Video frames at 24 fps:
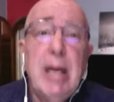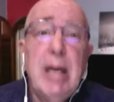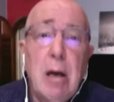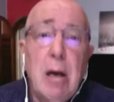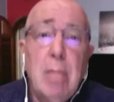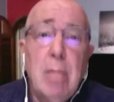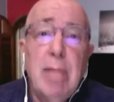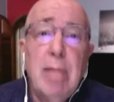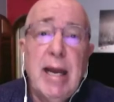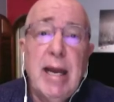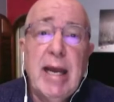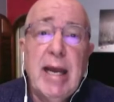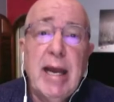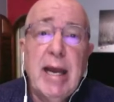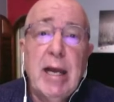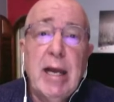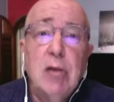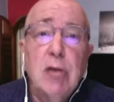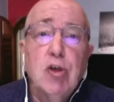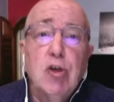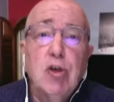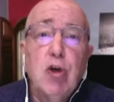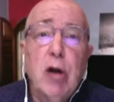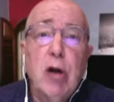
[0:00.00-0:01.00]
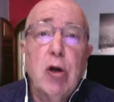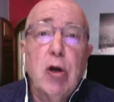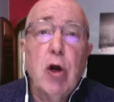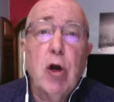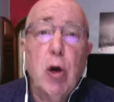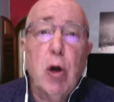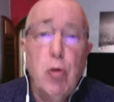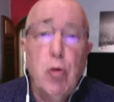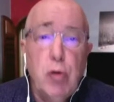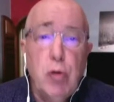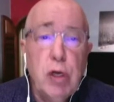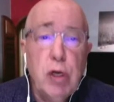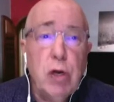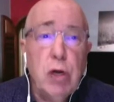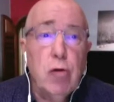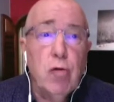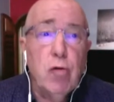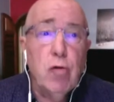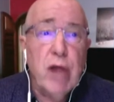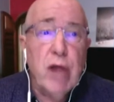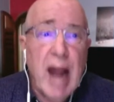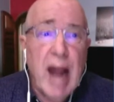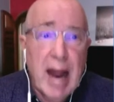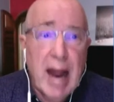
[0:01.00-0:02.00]
are making a draconian
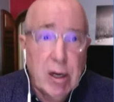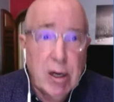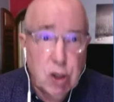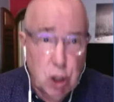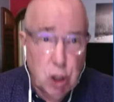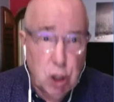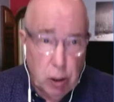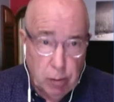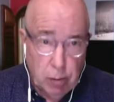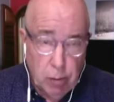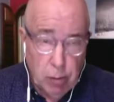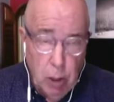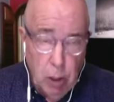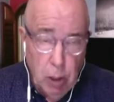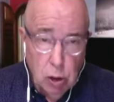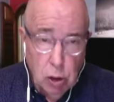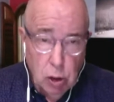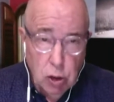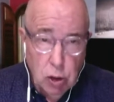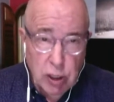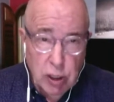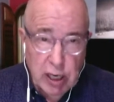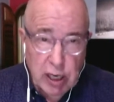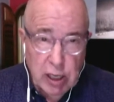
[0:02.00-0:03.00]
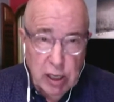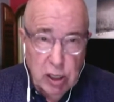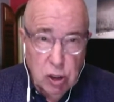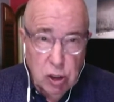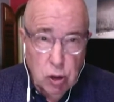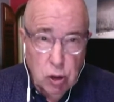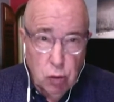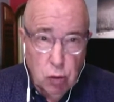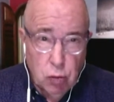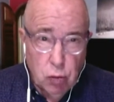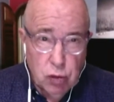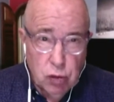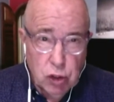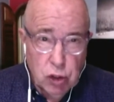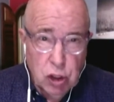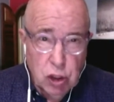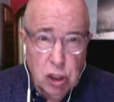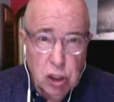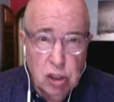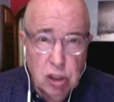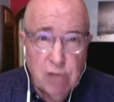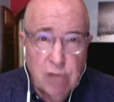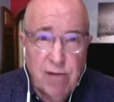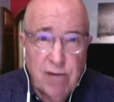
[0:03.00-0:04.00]
reaction to the initial
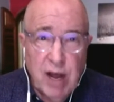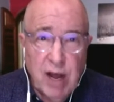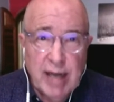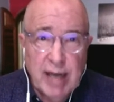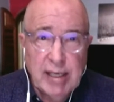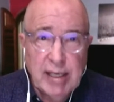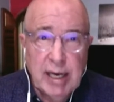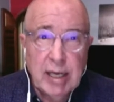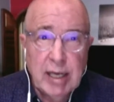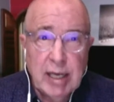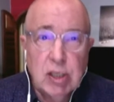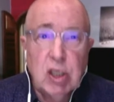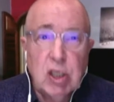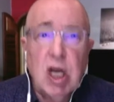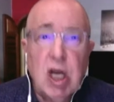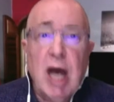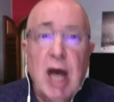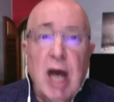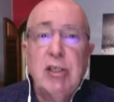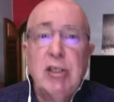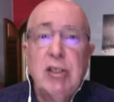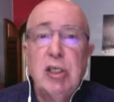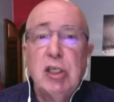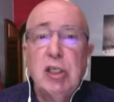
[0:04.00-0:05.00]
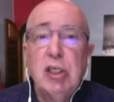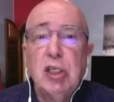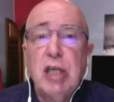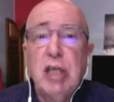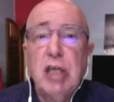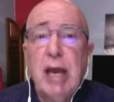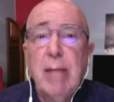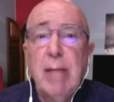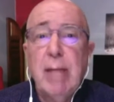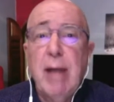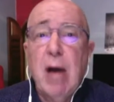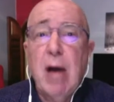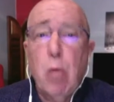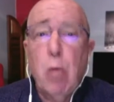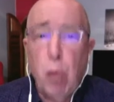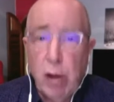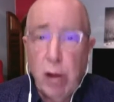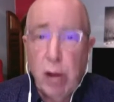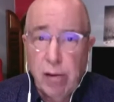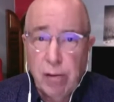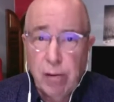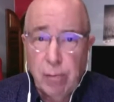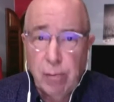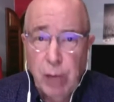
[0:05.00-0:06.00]
research findings scientists came out
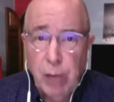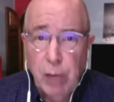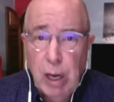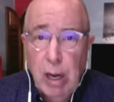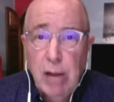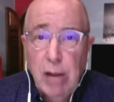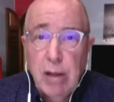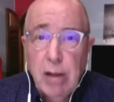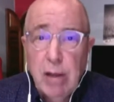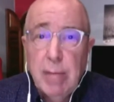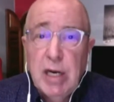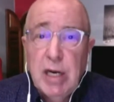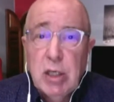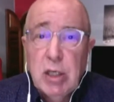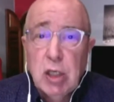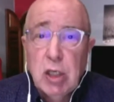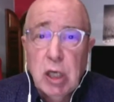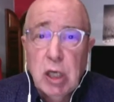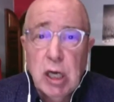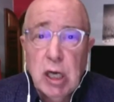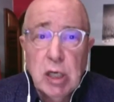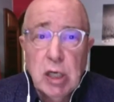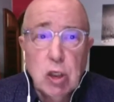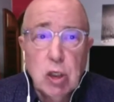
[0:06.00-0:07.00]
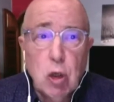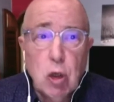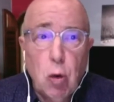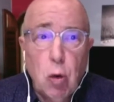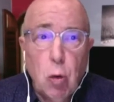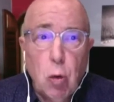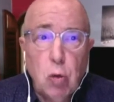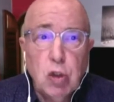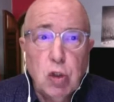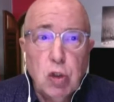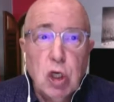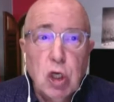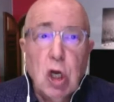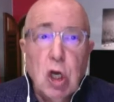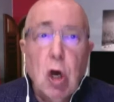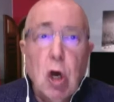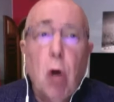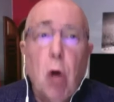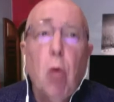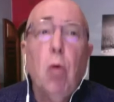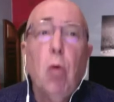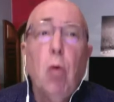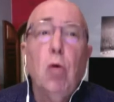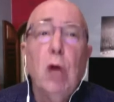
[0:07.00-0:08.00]
with. The minister has poured
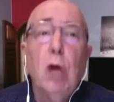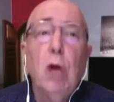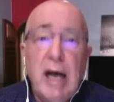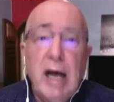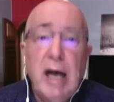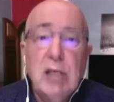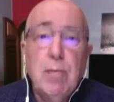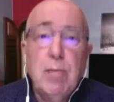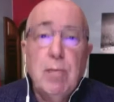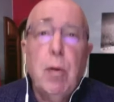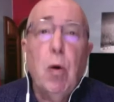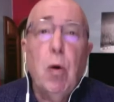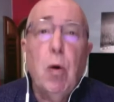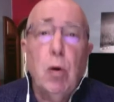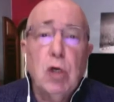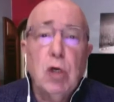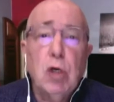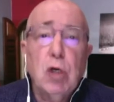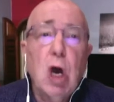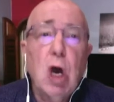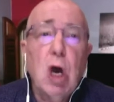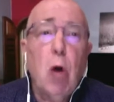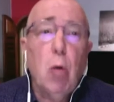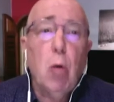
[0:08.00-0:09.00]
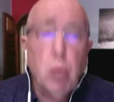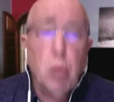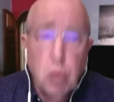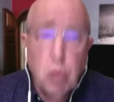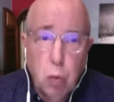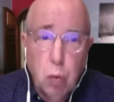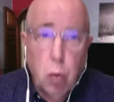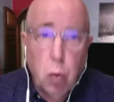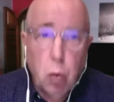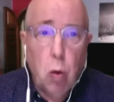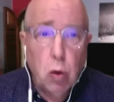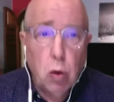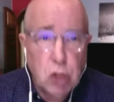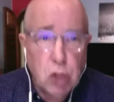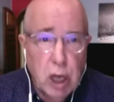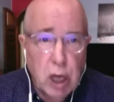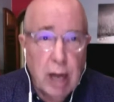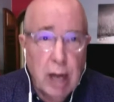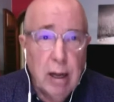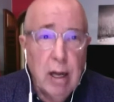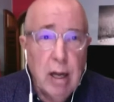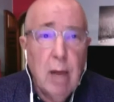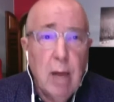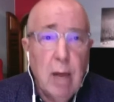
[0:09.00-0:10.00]
cold water
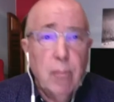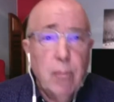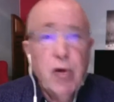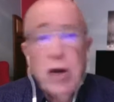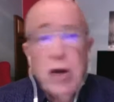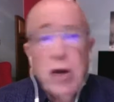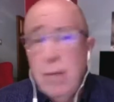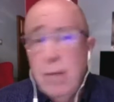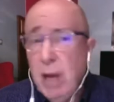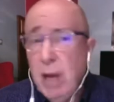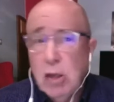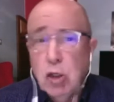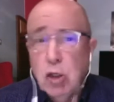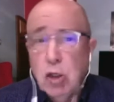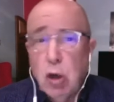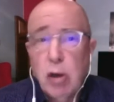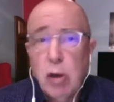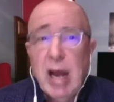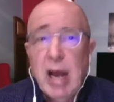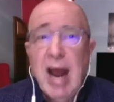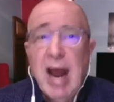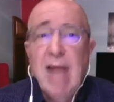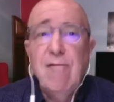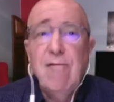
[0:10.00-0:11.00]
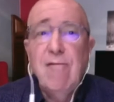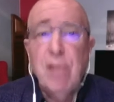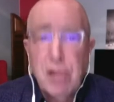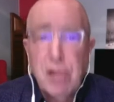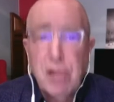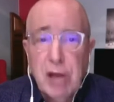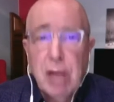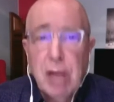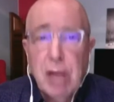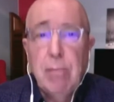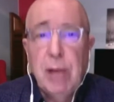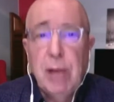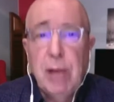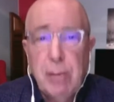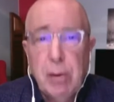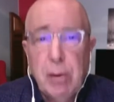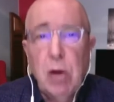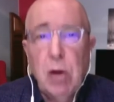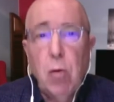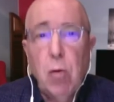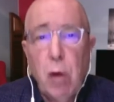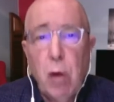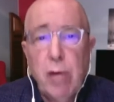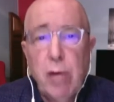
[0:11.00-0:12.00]
pretty much on everything people
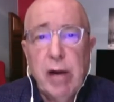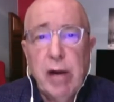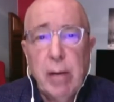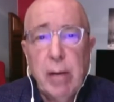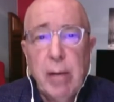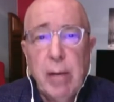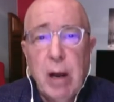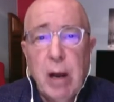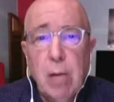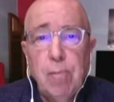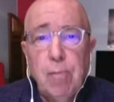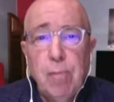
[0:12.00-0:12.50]
are worried about.